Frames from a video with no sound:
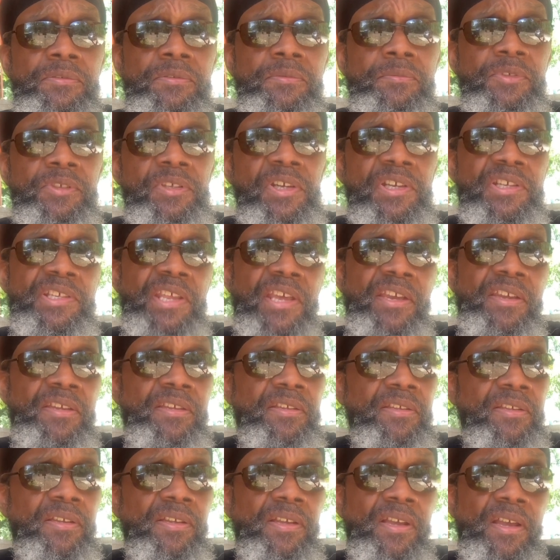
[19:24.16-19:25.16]
because
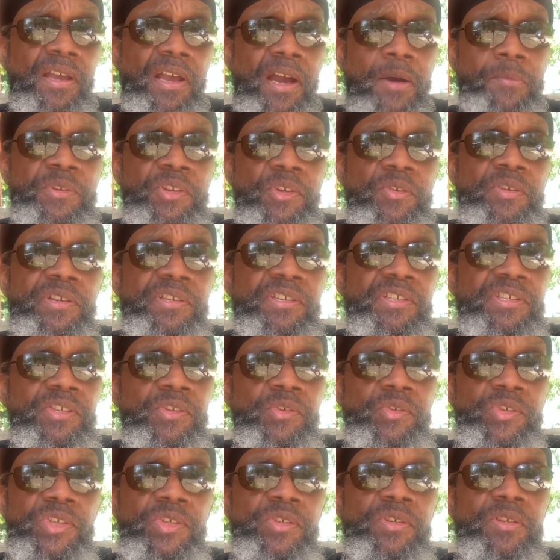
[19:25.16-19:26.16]
hey, I'm doing this
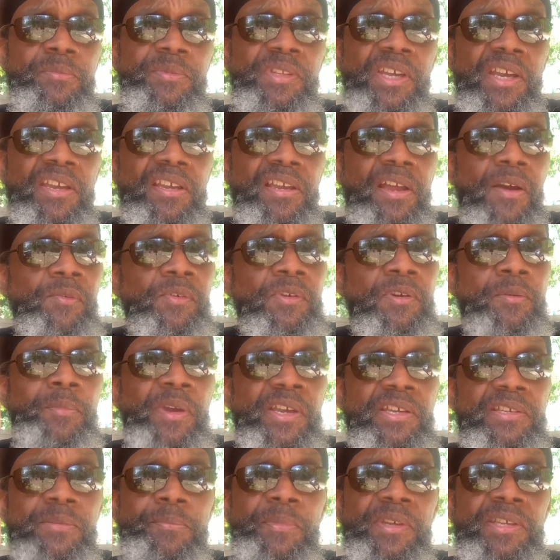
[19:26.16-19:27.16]
YouTube thing. I want to
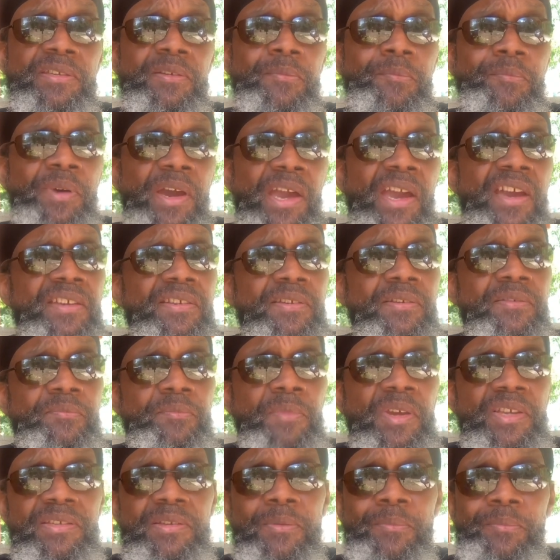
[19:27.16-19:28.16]
make
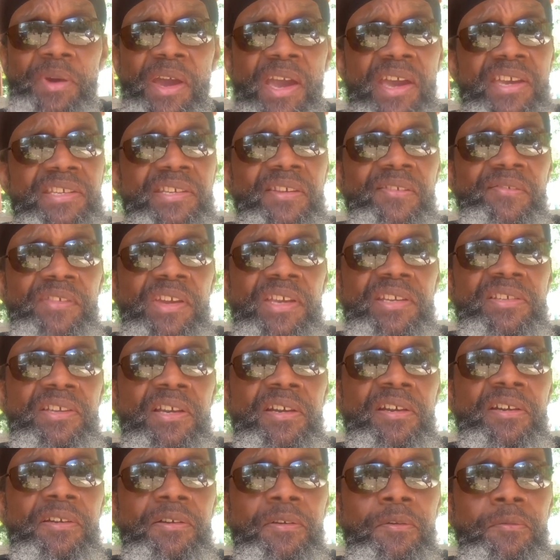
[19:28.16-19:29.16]
some passive
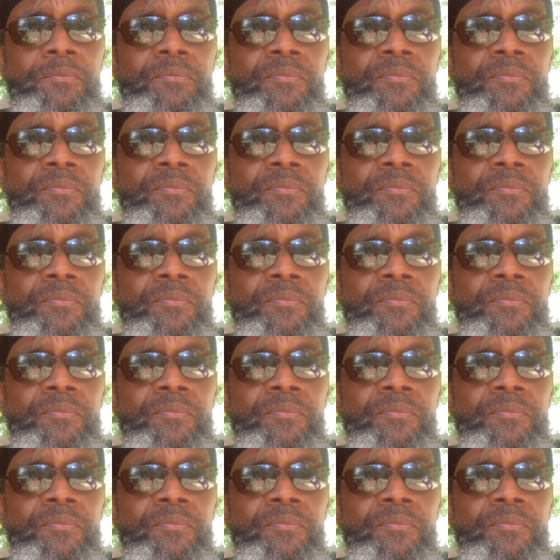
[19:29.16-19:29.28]
income.